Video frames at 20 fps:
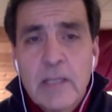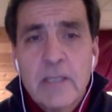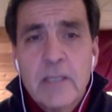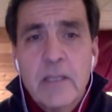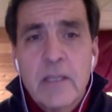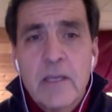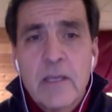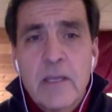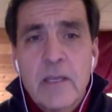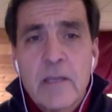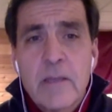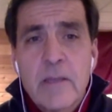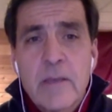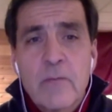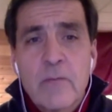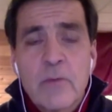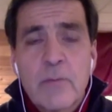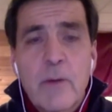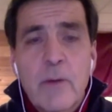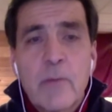Listen, the,
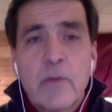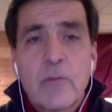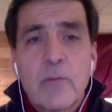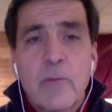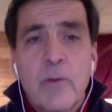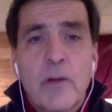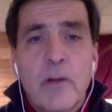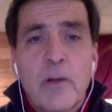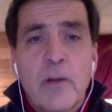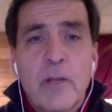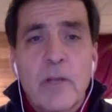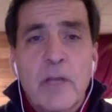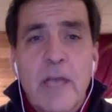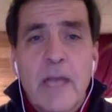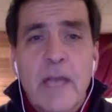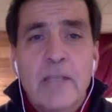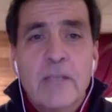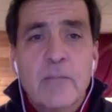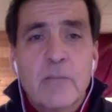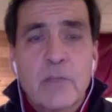the Republican Party
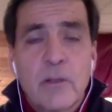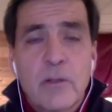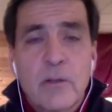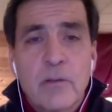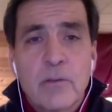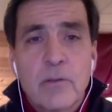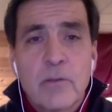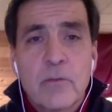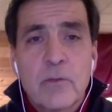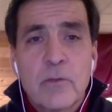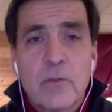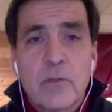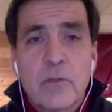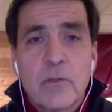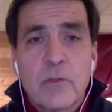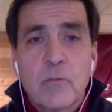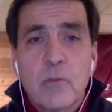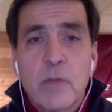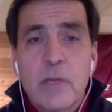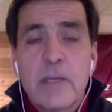has to return to
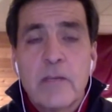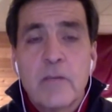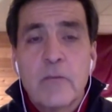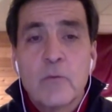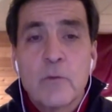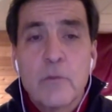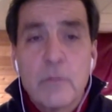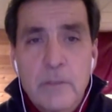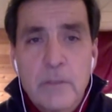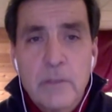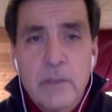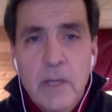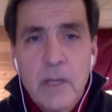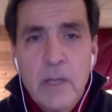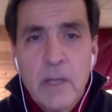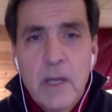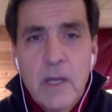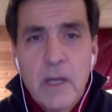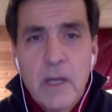its Reagan roots,